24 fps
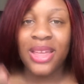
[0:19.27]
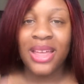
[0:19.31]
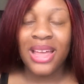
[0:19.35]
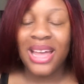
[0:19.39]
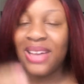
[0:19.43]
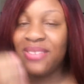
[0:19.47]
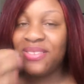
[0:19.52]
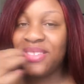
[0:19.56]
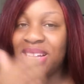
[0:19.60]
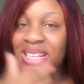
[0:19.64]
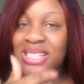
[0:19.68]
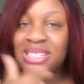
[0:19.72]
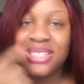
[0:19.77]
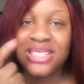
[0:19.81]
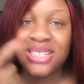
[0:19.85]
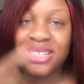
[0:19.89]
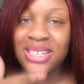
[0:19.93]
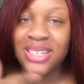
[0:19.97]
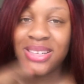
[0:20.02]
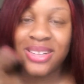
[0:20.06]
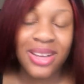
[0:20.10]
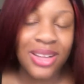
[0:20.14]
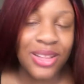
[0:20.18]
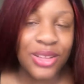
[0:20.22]
have dead
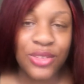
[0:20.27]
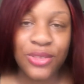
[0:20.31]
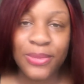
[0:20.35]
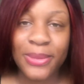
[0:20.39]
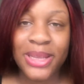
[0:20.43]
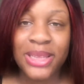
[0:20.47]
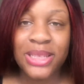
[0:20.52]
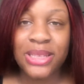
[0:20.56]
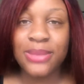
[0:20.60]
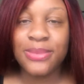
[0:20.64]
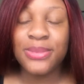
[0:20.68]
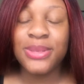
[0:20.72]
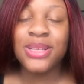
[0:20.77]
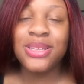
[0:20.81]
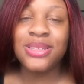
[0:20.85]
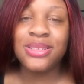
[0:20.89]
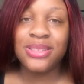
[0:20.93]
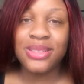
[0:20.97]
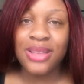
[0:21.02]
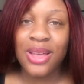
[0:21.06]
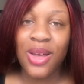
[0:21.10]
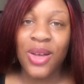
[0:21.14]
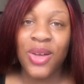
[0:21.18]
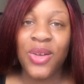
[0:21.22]
skin all over my lips.
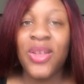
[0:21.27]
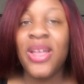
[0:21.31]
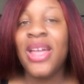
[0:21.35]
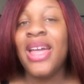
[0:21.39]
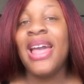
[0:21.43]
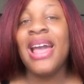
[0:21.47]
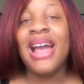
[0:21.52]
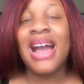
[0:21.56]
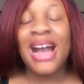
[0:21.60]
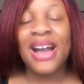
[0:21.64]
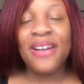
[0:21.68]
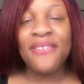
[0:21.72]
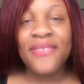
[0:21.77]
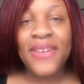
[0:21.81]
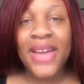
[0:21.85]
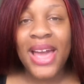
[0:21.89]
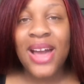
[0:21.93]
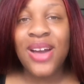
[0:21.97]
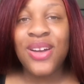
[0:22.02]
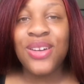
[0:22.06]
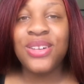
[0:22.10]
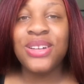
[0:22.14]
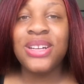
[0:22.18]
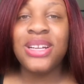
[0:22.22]
So I
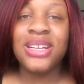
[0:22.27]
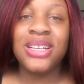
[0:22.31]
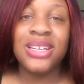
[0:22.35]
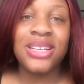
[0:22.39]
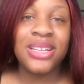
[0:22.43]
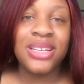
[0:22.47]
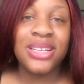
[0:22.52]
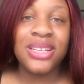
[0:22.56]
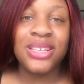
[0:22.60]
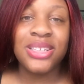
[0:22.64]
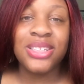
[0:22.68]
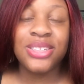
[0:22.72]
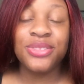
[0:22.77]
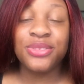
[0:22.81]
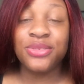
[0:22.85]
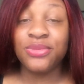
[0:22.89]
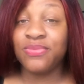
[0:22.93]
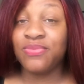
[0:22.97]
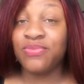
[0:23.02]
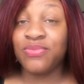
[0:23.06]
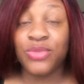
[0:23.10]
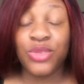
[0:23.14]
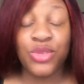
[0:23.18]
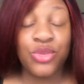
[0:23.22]
found a
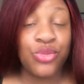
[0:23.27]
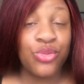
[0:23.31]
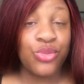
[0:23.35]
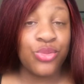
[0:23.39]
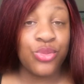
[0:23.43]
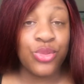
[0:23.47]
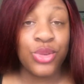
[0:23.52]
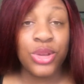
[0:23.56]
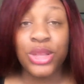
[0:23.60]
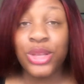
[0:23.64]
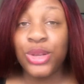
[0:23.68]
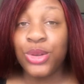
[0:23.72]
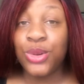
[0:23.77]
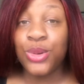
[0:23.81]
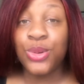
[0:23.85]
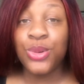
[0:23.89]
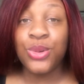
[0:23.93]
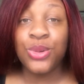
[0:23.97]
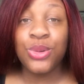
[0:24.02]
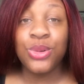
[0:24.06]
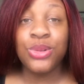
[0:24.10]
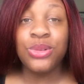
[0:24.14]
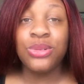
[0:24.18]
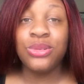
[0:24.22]
really
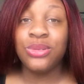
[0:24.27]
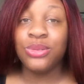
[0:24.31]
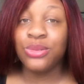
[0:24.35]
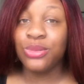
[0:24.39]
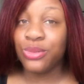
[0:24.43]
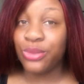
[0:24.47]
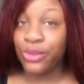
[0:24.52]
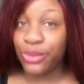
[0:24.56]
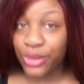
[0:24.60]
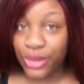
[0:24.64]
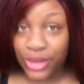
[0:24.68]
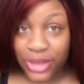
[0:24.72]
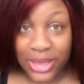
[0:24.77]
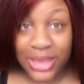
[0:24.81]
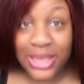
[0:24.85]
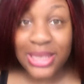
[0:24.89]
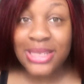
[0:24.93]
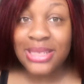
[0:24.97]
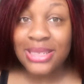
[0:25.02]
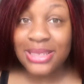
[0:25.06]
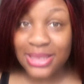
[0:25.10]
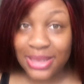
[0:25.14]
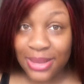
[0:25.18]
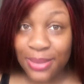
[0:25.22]
cool,
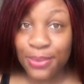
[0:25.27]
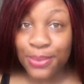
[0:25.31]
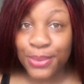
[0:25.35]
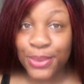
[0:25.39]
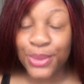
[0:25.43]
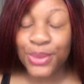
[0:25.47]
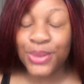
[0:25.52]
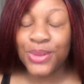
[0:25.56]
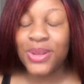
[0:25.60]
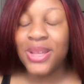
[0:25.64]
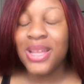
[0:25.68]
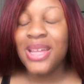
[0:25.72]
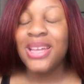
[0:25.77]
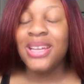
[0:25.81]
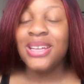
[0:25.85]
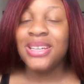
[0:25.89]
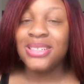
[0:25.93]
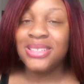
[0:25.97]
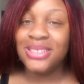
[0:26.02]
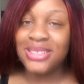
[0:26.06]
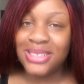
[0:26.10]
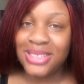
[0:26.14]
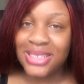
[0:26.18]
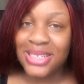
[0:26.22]
really simple
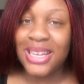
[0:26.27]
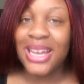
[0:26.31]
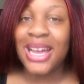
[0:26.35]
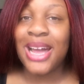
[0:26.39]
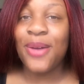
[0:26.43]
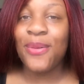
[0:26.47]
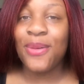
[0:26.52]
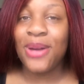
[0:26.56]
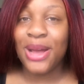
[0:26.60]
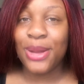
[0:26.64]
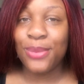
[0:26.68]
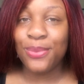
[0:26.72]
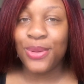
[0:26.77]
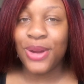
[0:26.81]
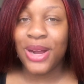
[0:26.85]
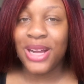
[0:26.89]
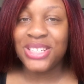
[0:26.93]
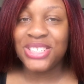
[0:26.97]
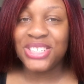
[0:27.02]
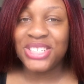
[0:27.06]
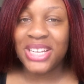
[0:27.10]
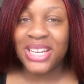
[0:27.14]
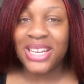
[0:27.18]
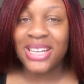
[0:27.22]
DIY
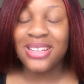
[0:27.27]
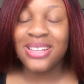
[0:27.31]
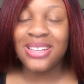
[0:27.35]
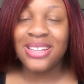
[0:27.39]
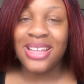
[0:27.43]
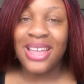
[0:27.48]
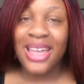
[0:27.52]
project.